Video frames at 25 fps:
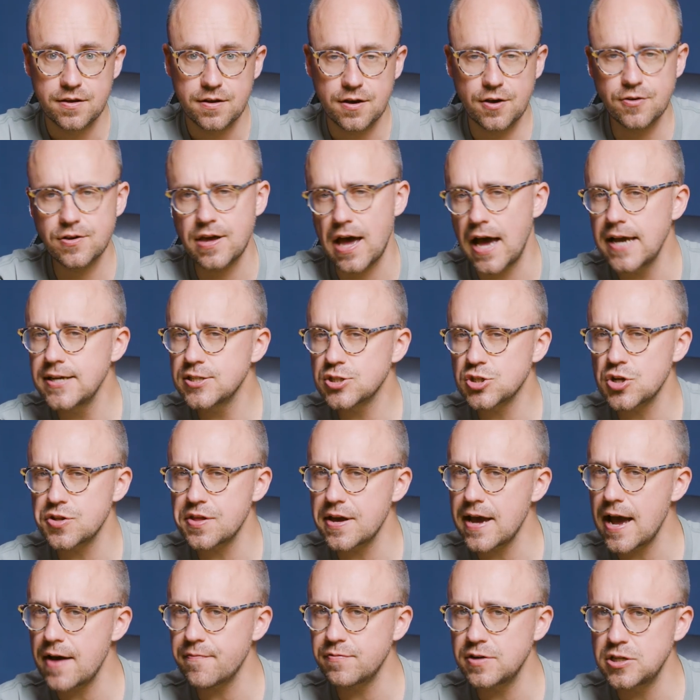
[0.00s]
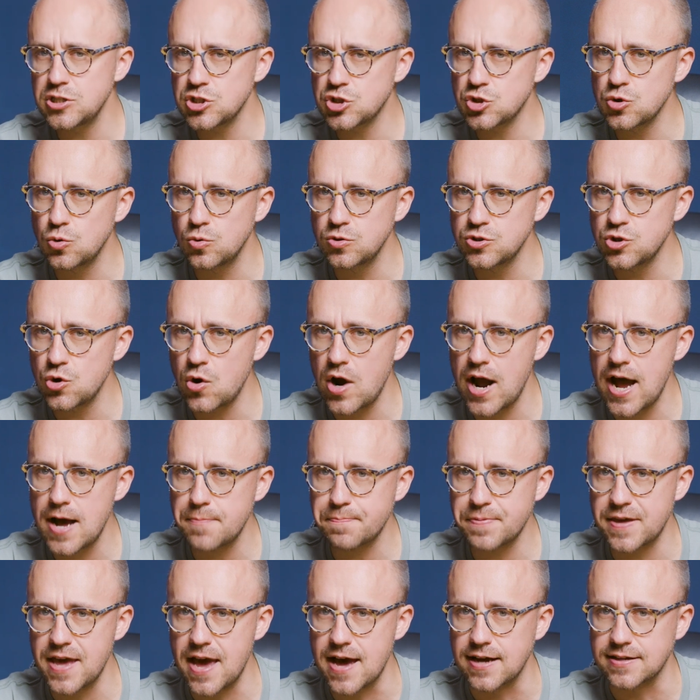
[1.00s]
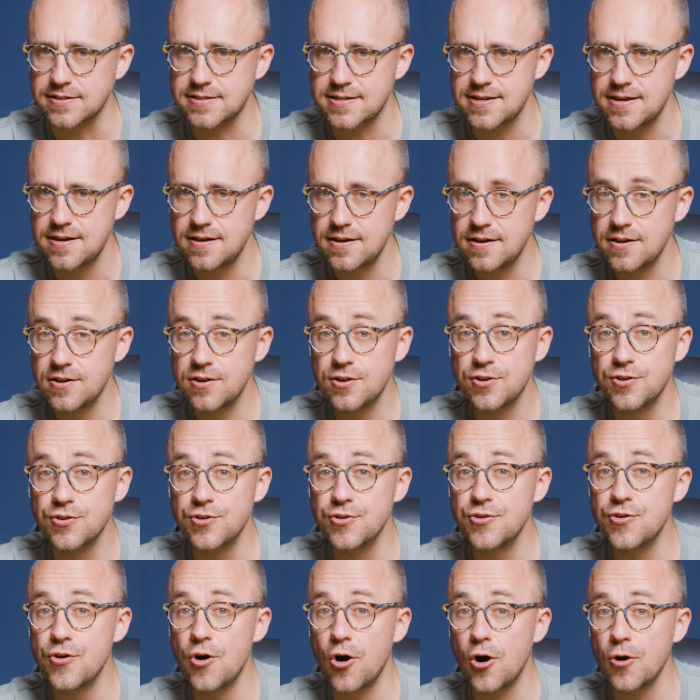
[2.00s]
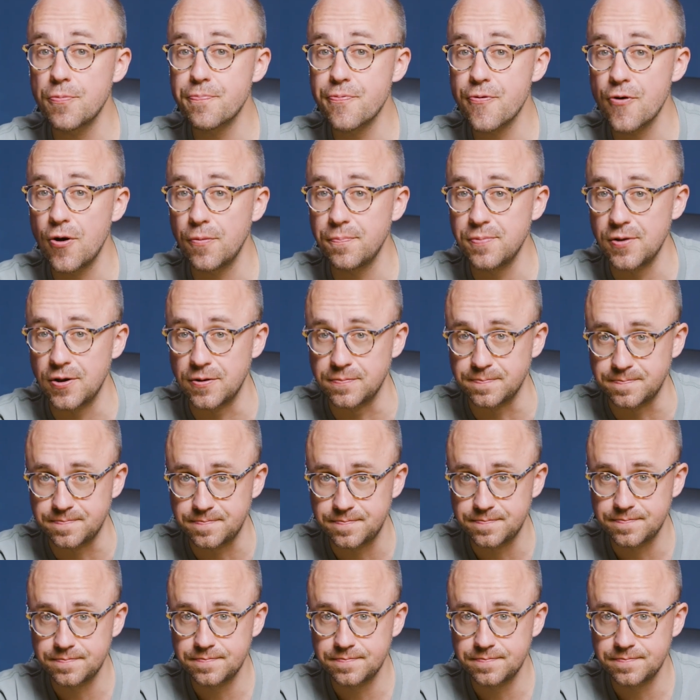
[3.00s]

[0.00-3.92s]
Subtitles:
Okay, so they haven't installed your app yet. Not a problem.